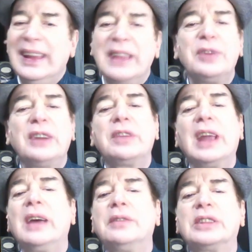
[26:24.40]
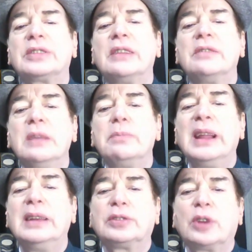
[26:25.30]
In fact, we have this lovely
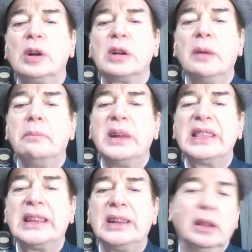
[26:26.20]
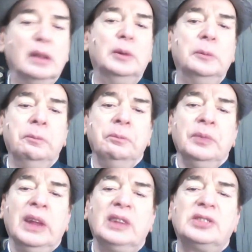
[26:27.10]
place called Manthan.
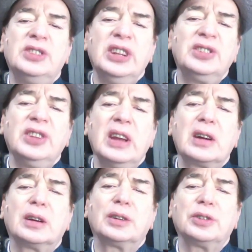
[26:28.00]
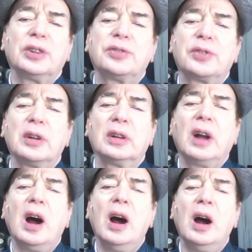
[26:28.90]
It's six acres of
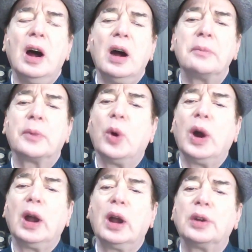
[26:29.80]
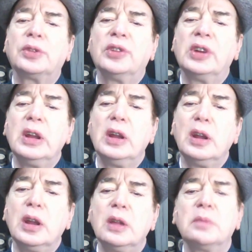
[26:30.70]
calm, quiet,
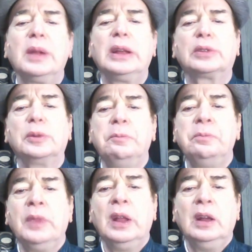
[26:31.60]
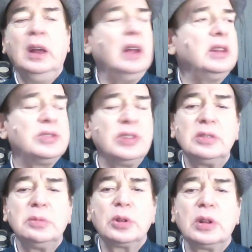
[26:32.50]
serene place. And it's
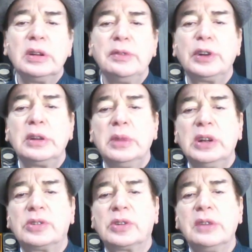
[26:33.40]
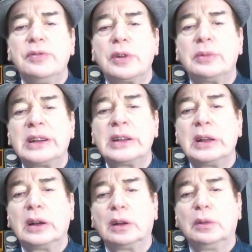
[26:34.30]
just about 30 40 minutes drive from RT
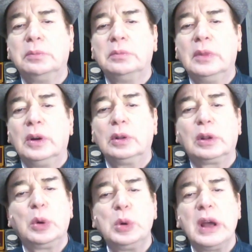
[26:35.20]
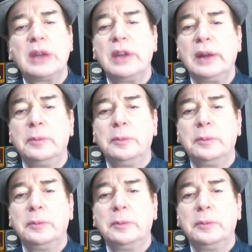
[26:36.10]
Nagar on good highway.